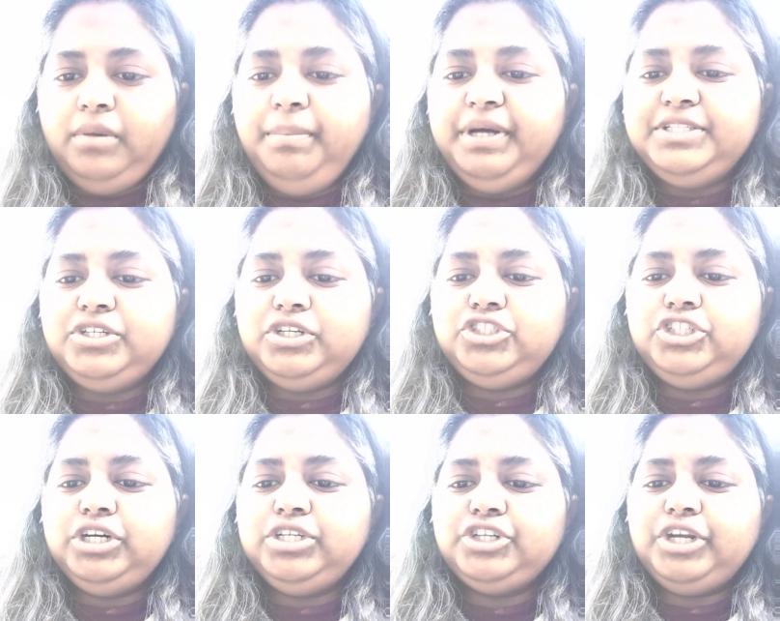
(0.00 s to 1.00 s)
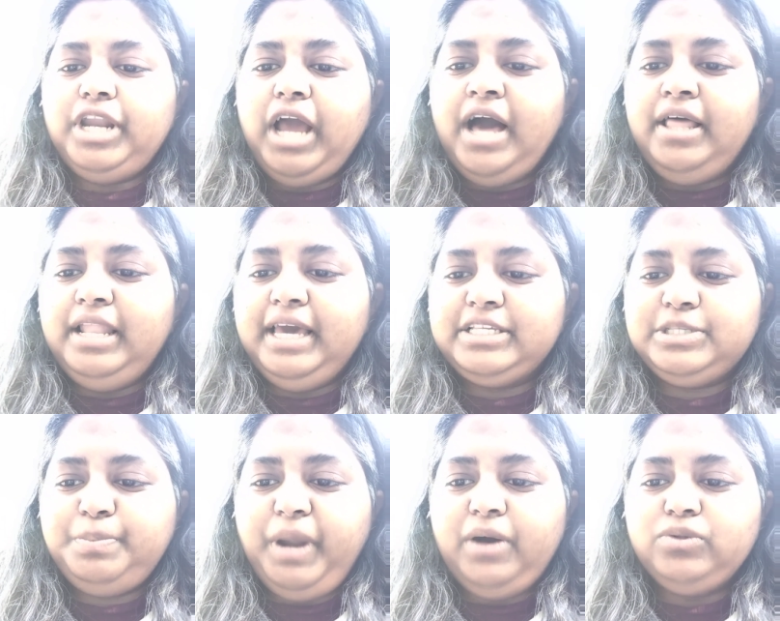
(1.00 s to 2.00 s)
But children are like
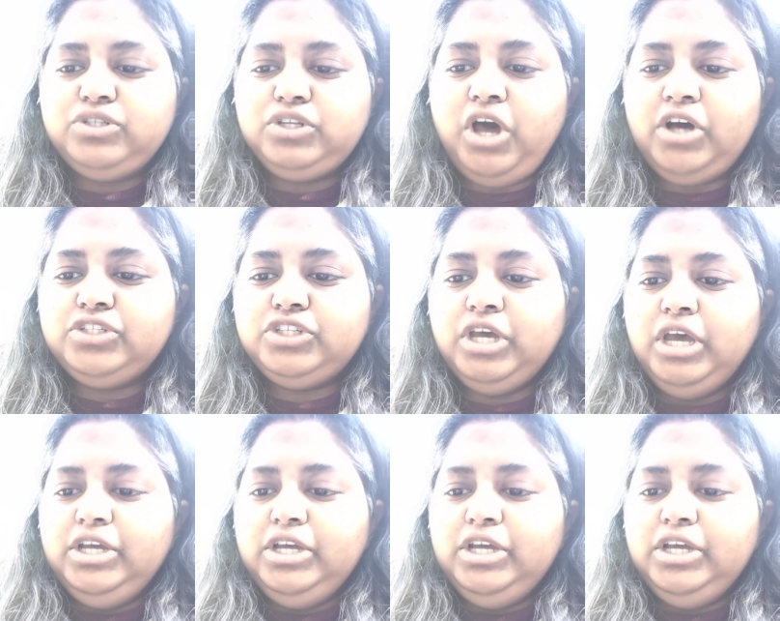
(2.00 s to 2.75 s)
sprouts, not